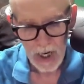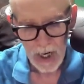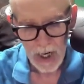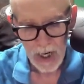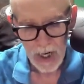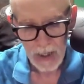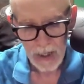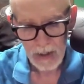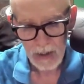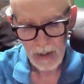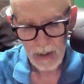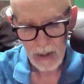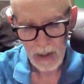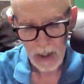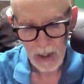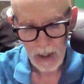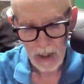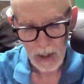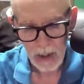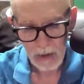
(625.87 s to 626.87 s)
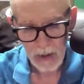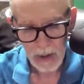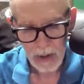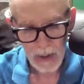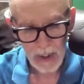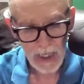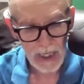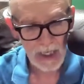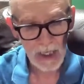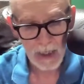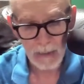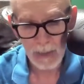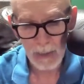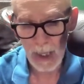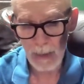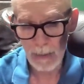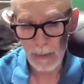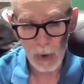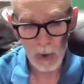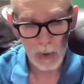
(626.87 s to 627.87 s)
And in
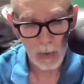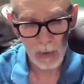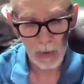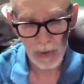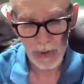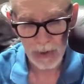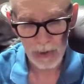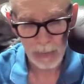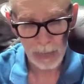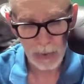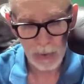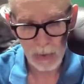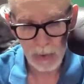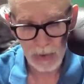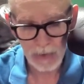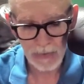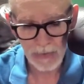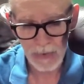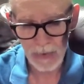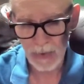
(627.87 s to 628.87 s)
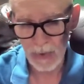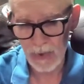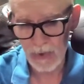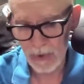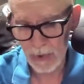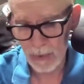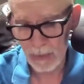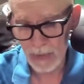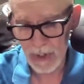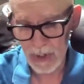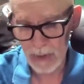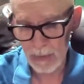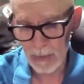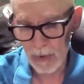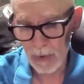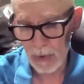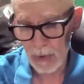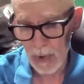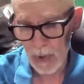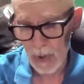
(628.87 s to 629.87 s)
my polling pool of 200
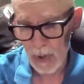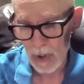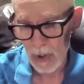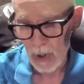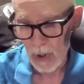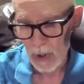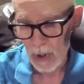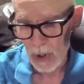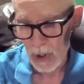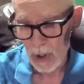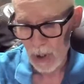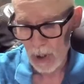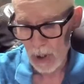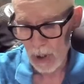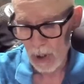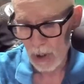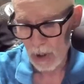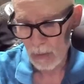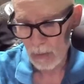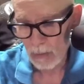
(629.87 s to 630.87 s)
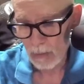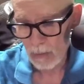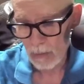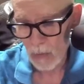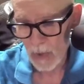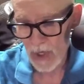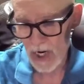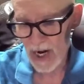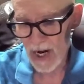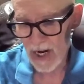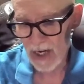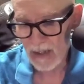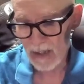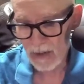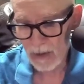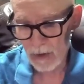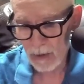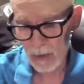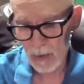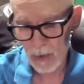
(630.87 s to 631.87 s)
people, when I
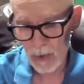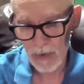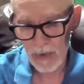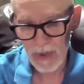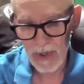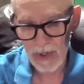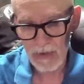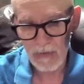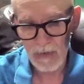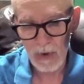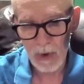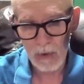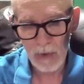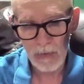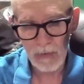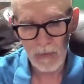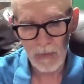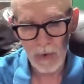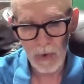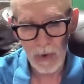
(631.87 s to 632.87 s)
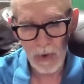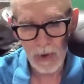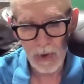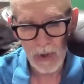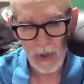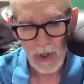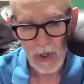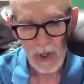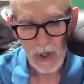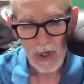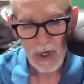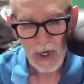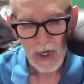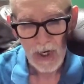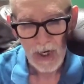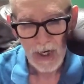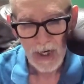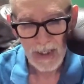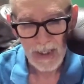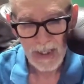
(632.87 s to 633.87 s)
ask them who they'd vote for,
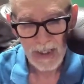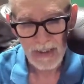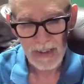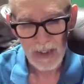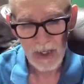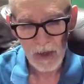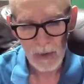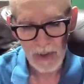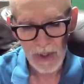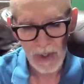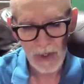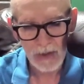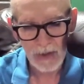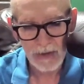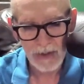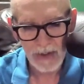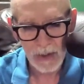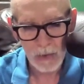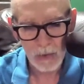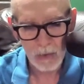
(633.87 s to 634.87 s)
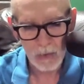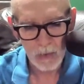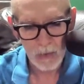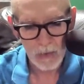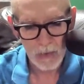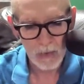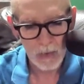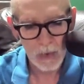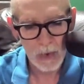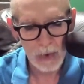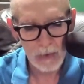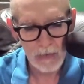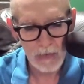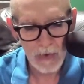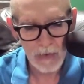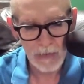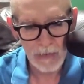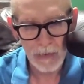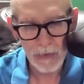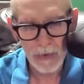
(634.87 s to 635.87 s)
and they don't say we'll
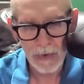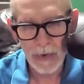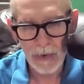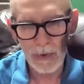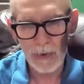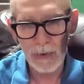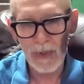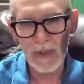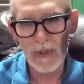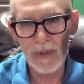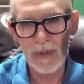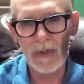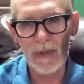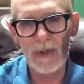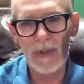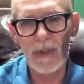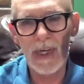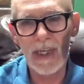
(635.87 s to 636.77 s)
vote for you, Richard.